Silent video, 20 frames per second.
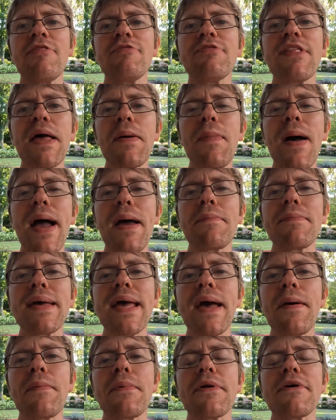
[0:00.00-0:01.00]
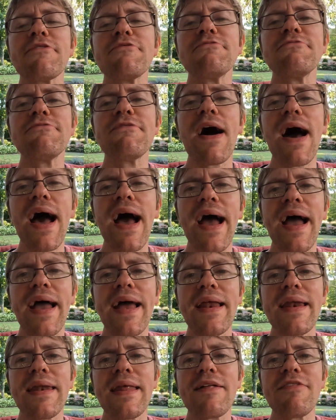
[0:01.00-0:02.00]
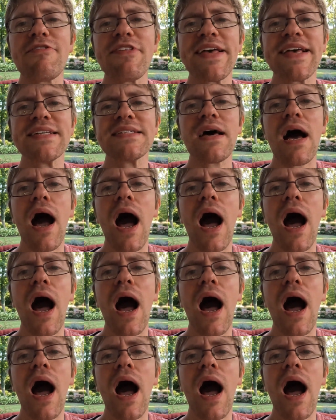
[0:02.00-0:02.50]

they might be able to find these